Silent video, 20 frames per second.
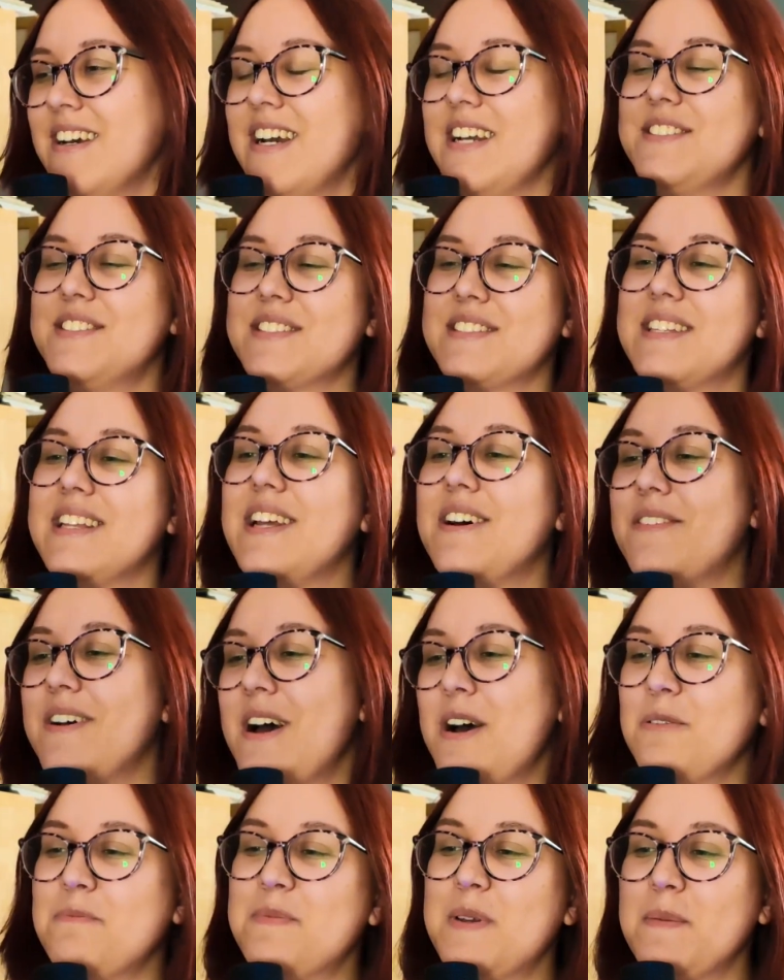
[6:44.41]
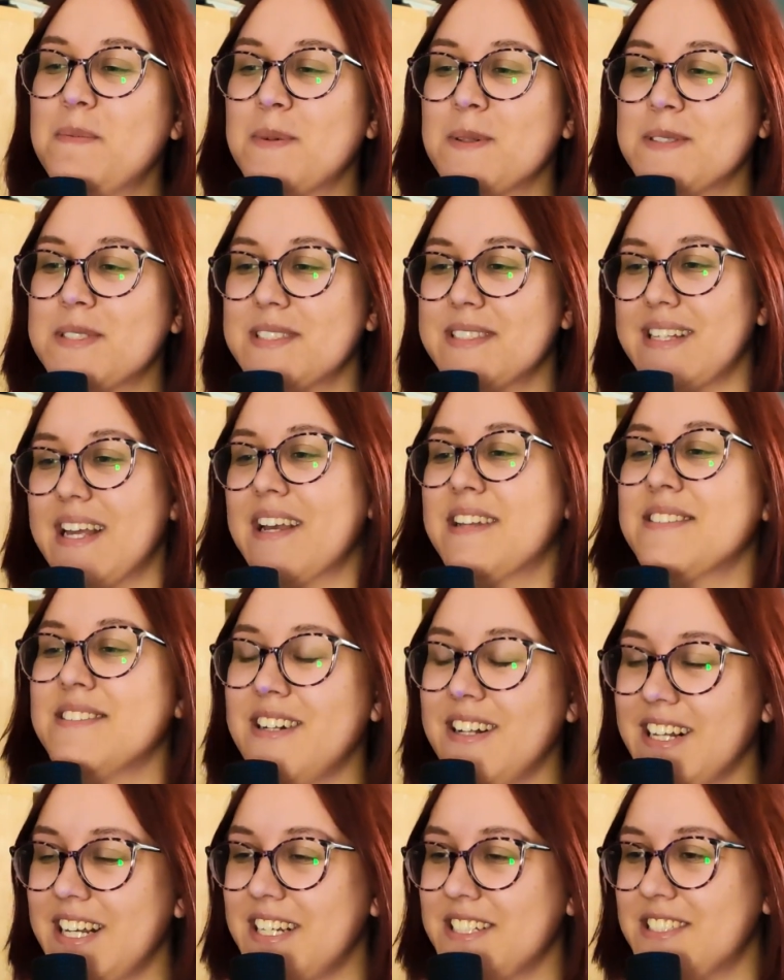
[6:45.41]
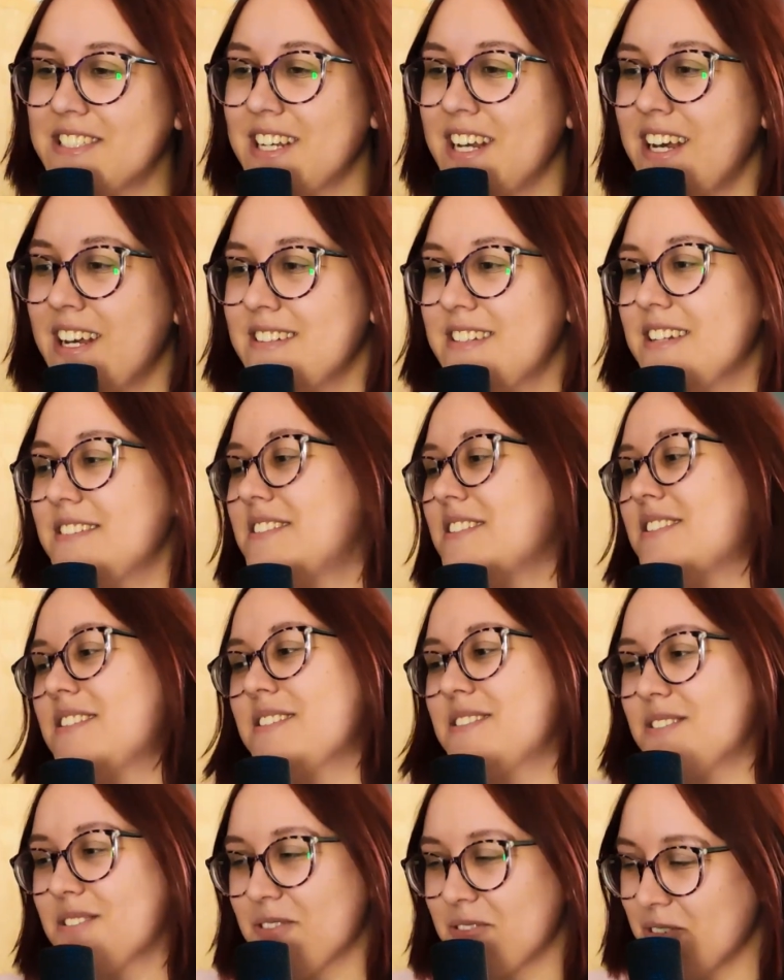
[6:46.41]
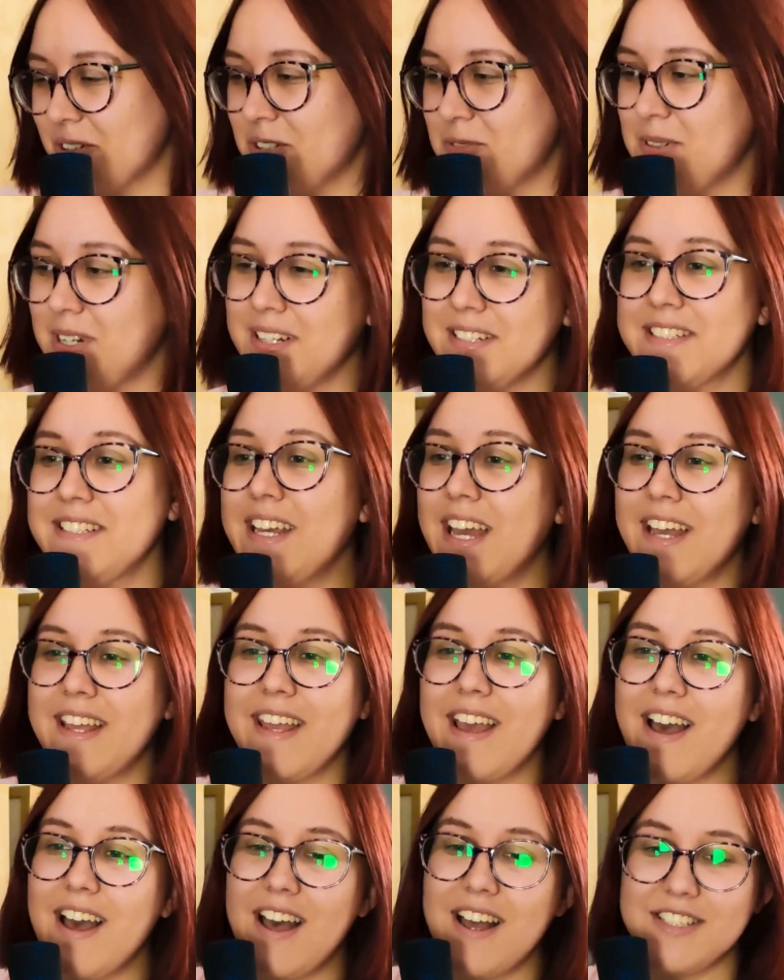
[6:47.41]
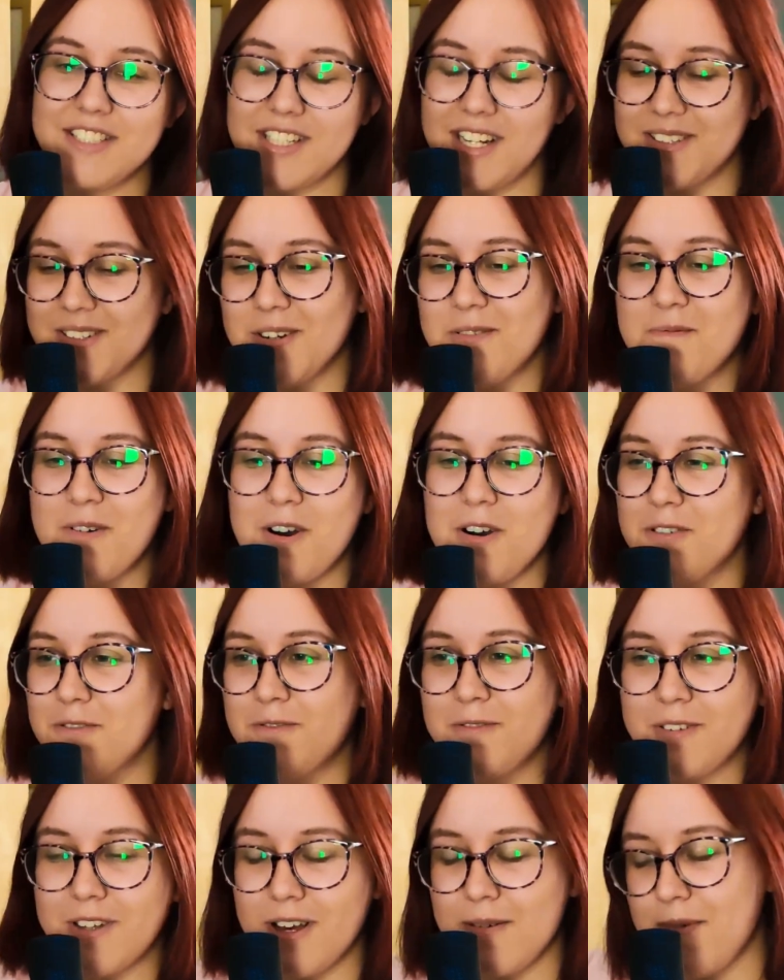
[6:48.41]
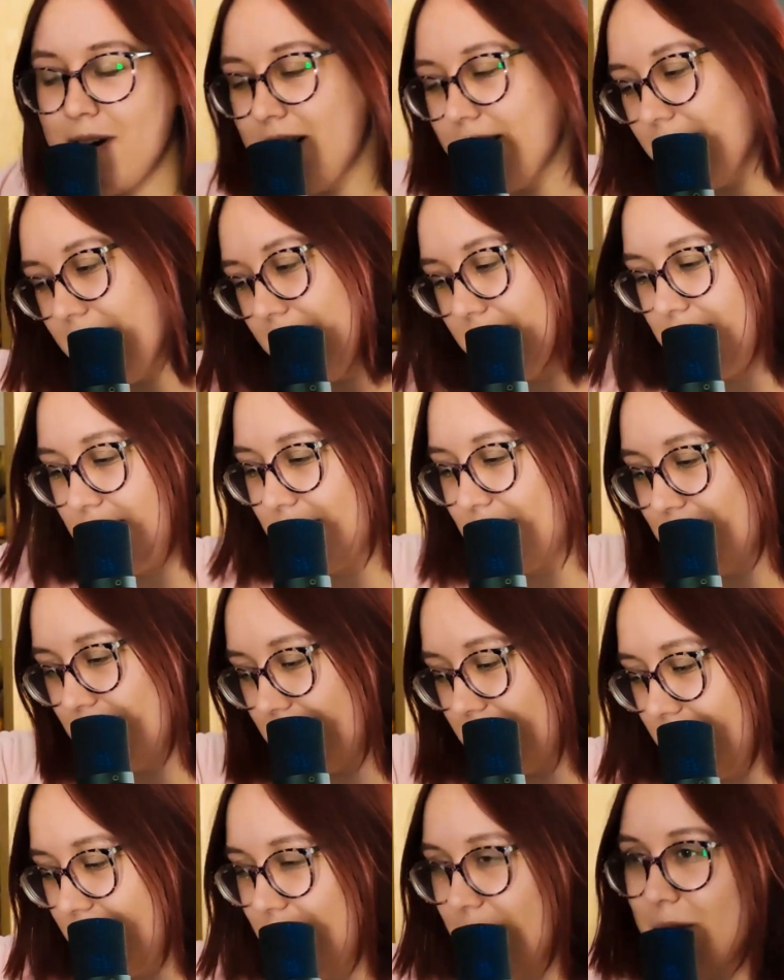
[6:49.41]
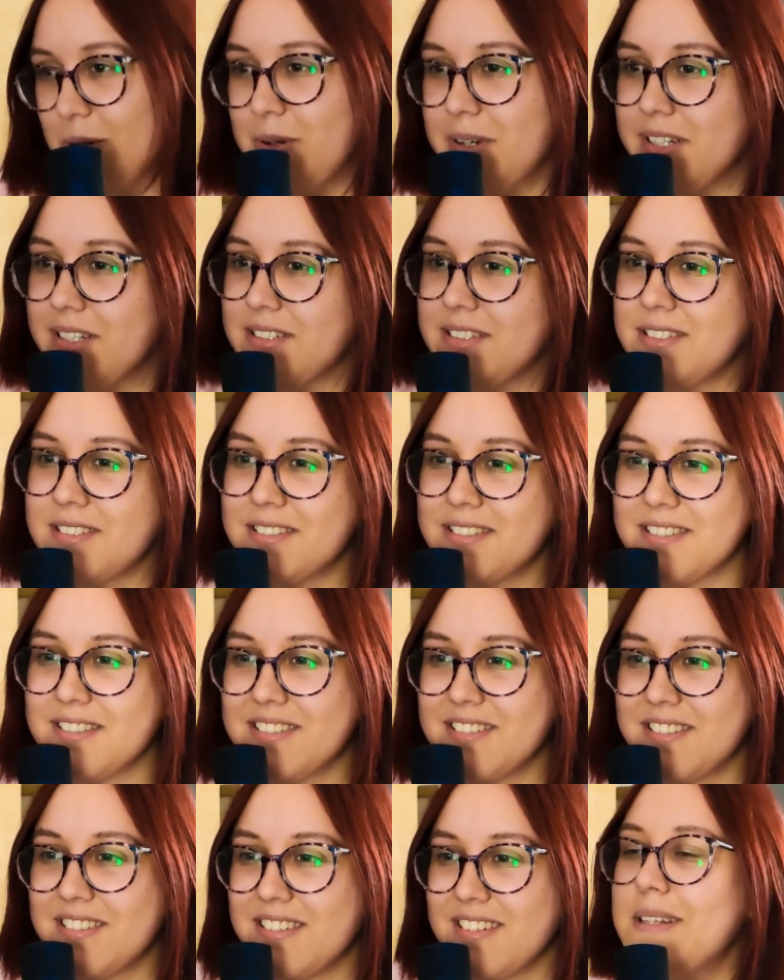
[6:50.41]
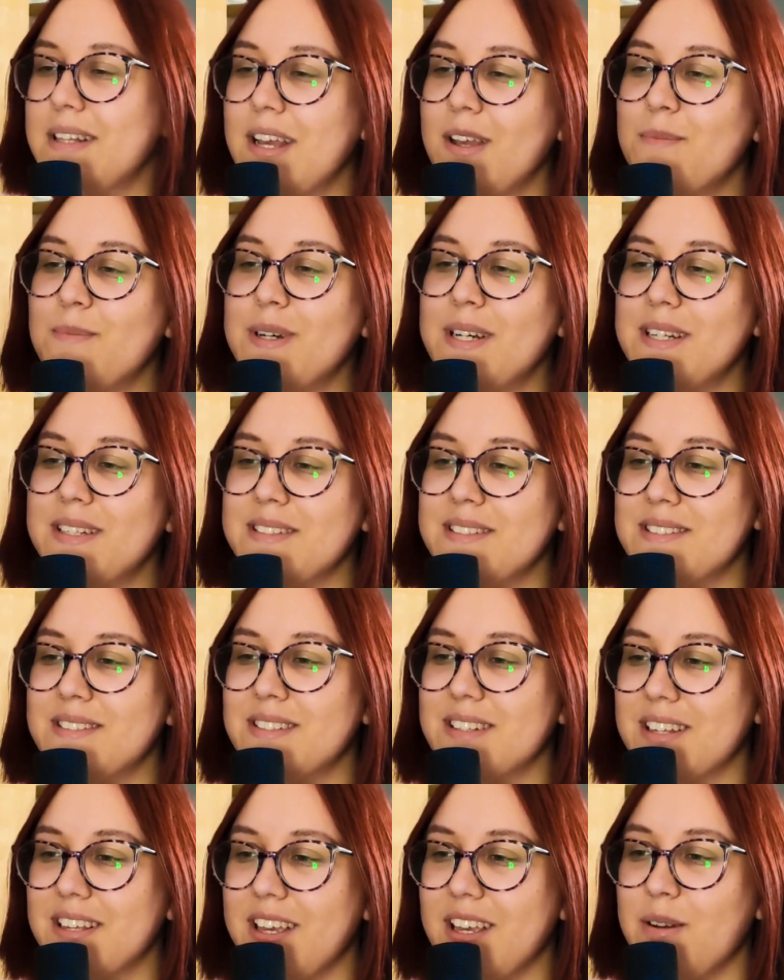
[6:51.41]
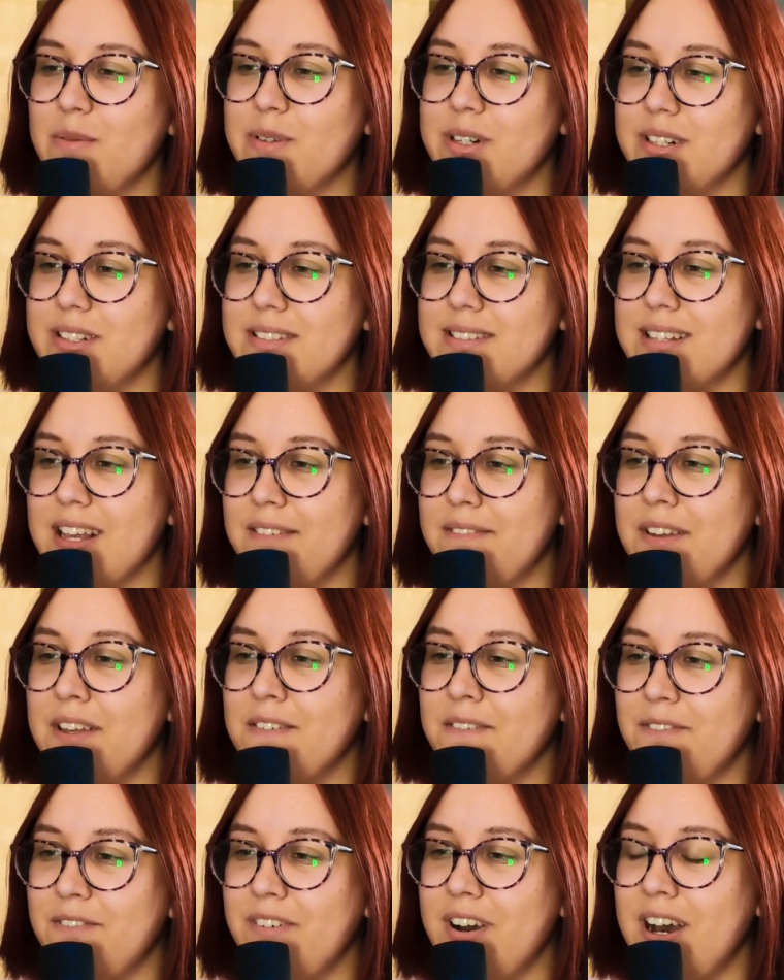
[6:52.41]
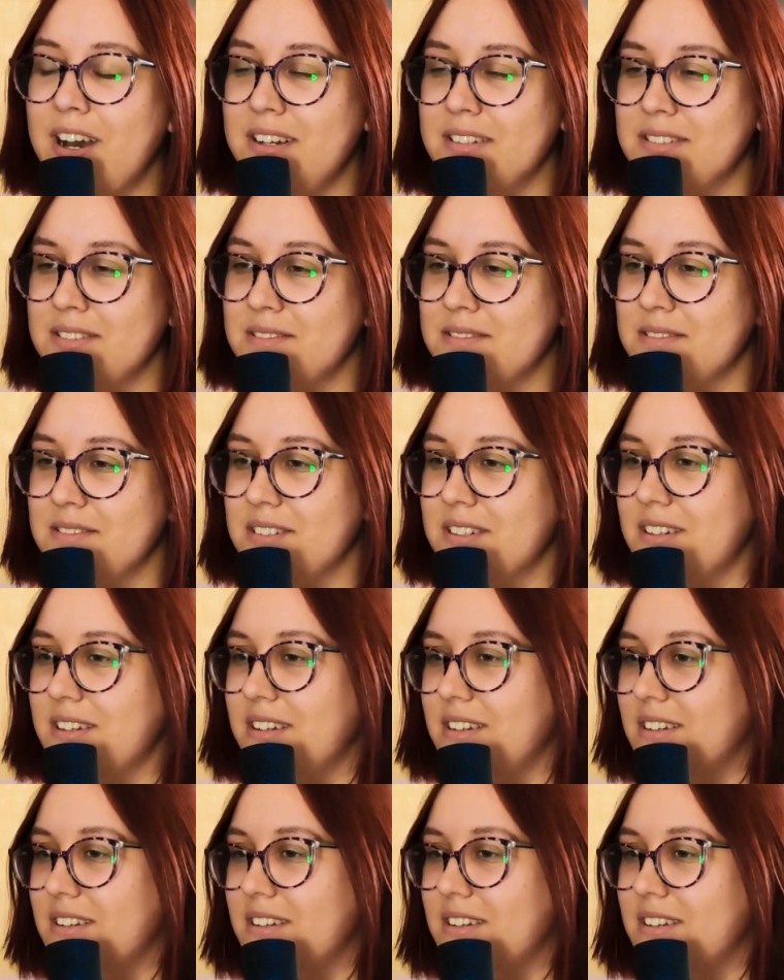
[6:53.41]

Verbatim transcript: I just love how people just acknowledge that this is so normal. Yeah, yeah, Shadow Moth, come on, let's just do it. But I bet Gabriel is having fun,